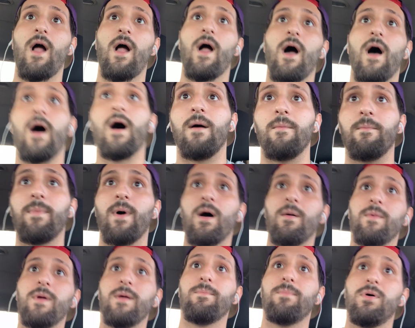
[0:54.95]

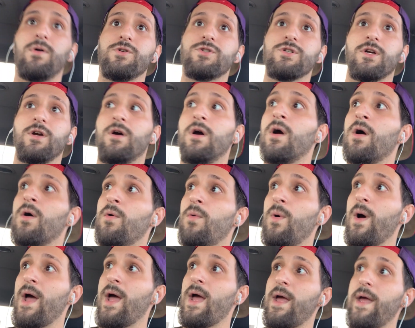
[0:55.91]
About me pushing her
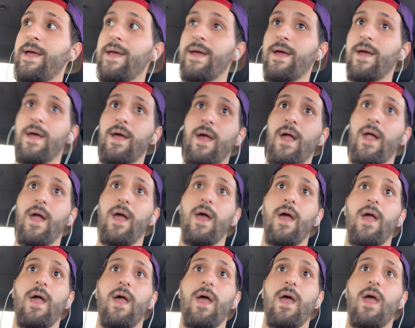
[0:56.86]
away
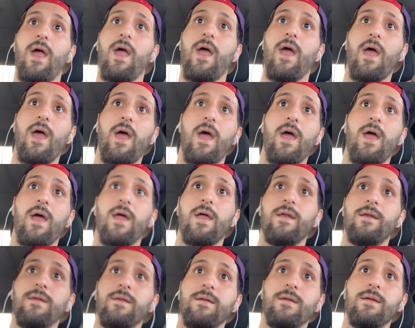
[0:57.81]

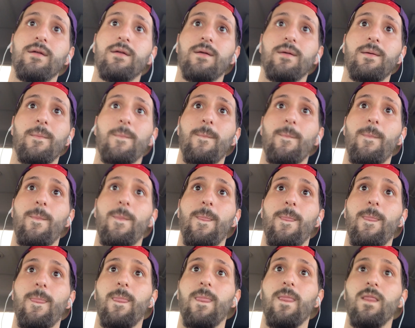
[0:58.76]

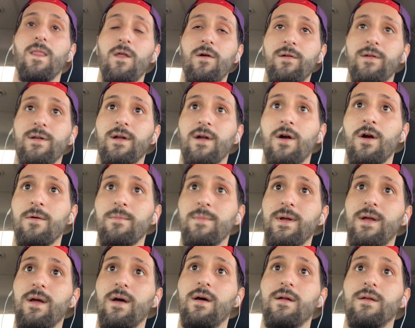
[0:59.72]
and losing her
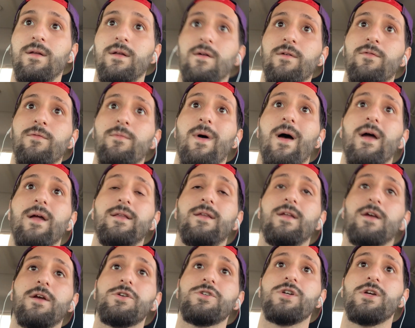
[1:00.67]
because of my
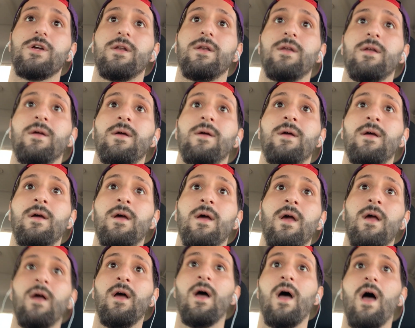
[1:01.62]
addiction.
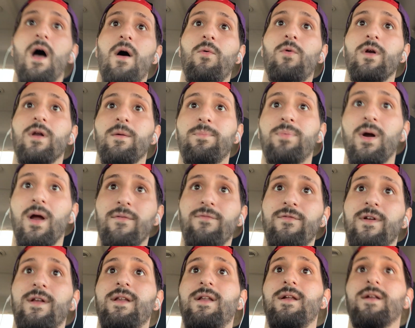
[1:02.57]
I want to
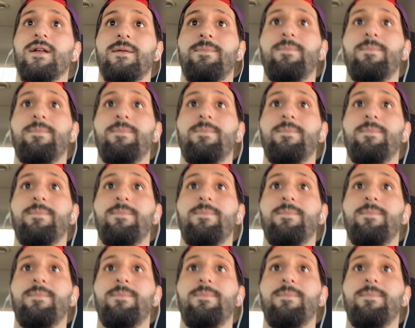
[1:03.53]
preface this